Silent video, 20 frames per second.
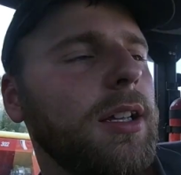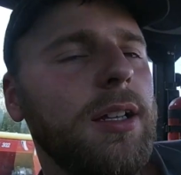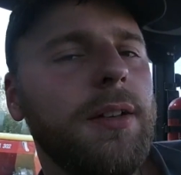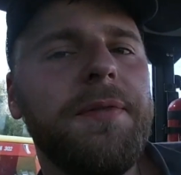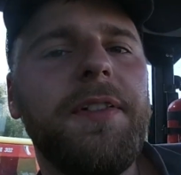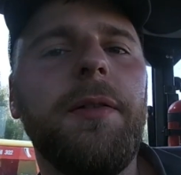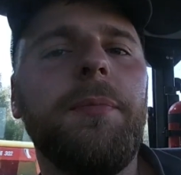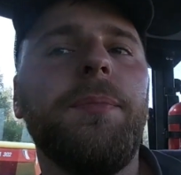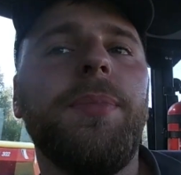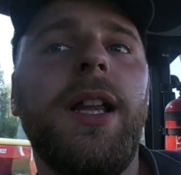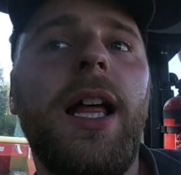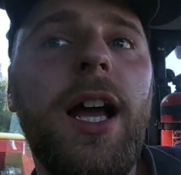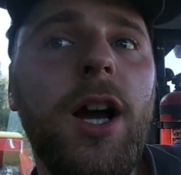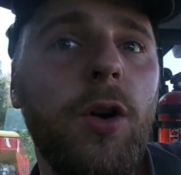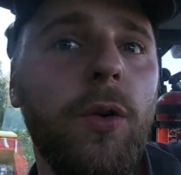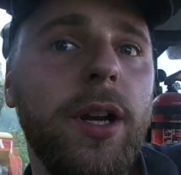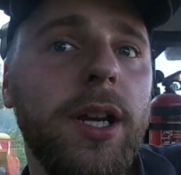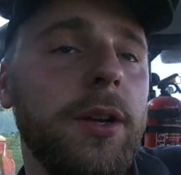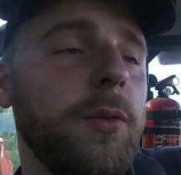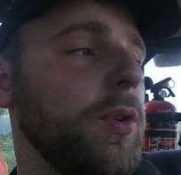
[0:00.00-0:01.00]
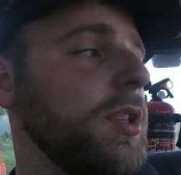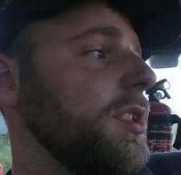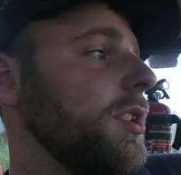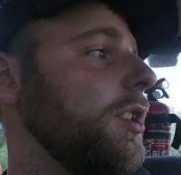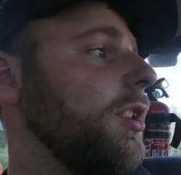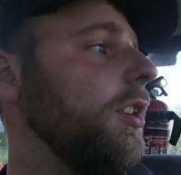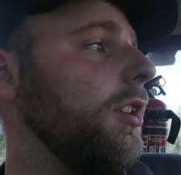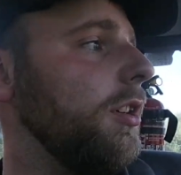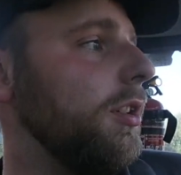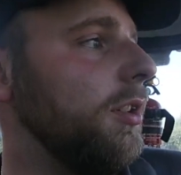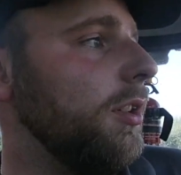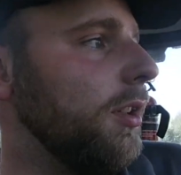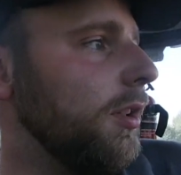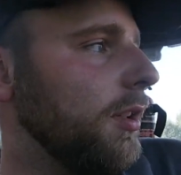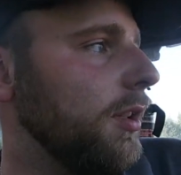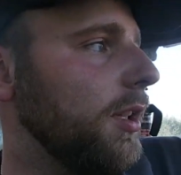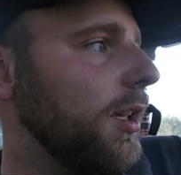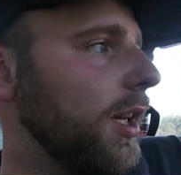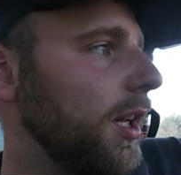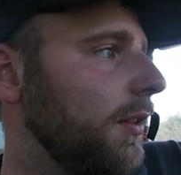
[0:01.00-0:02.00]
If the plowing was good,
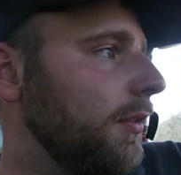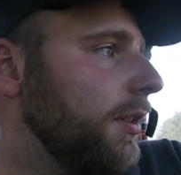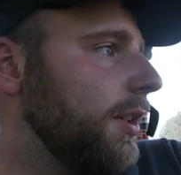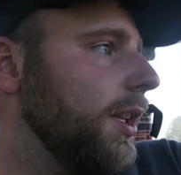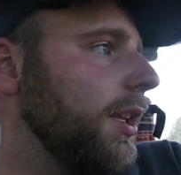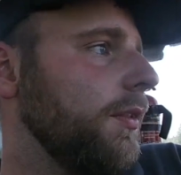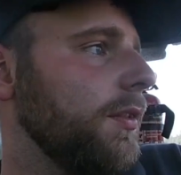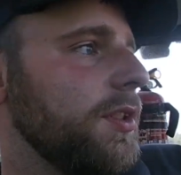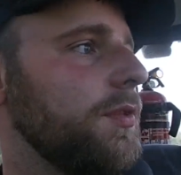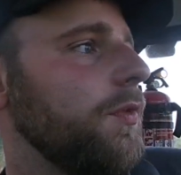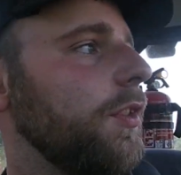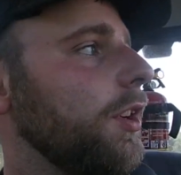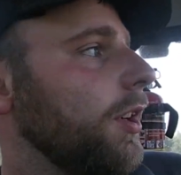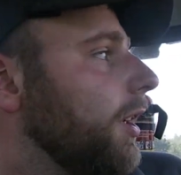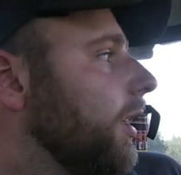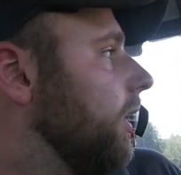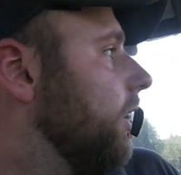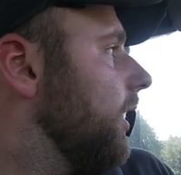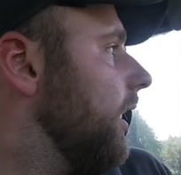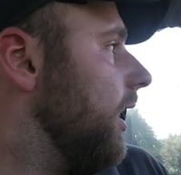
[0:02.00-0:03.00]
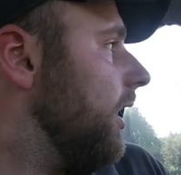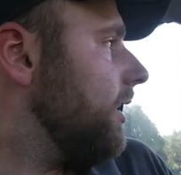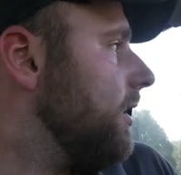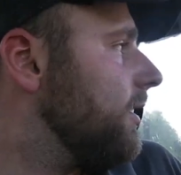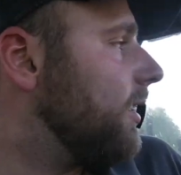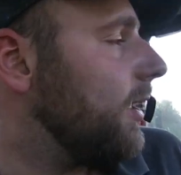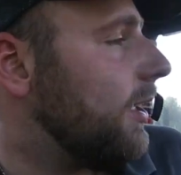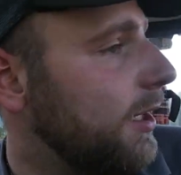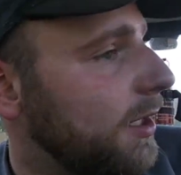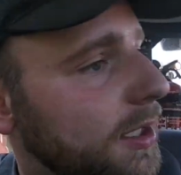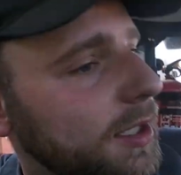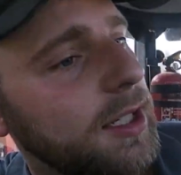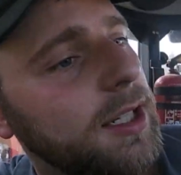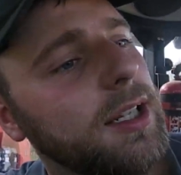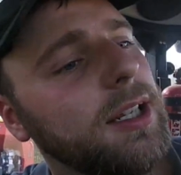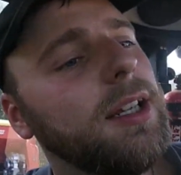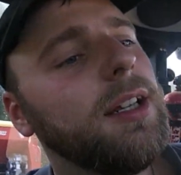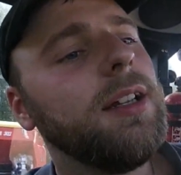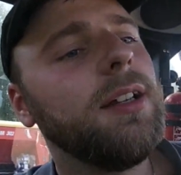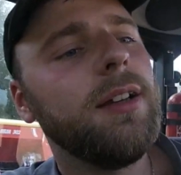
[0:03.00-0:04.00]
everything was working nicely,
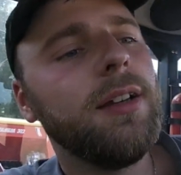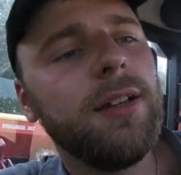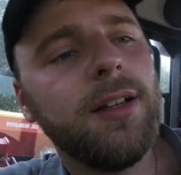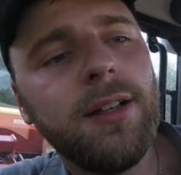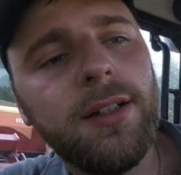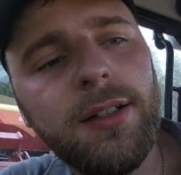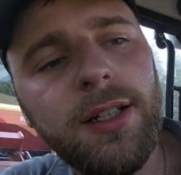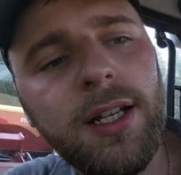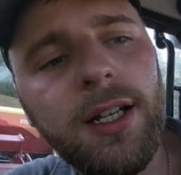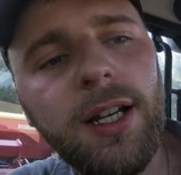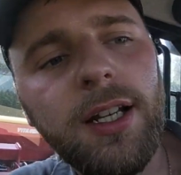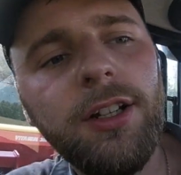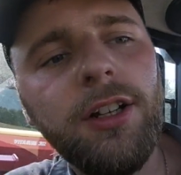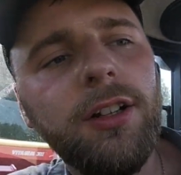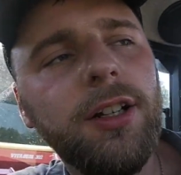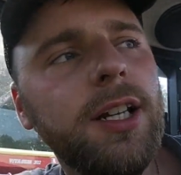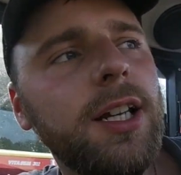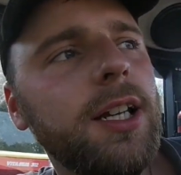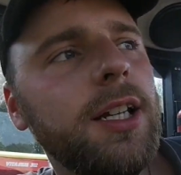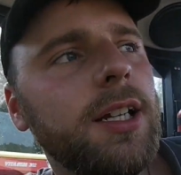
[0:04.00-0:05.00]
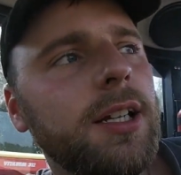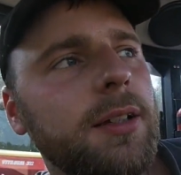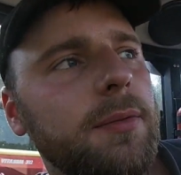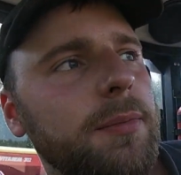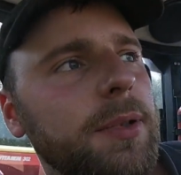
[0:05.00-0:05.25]
then I don't need it.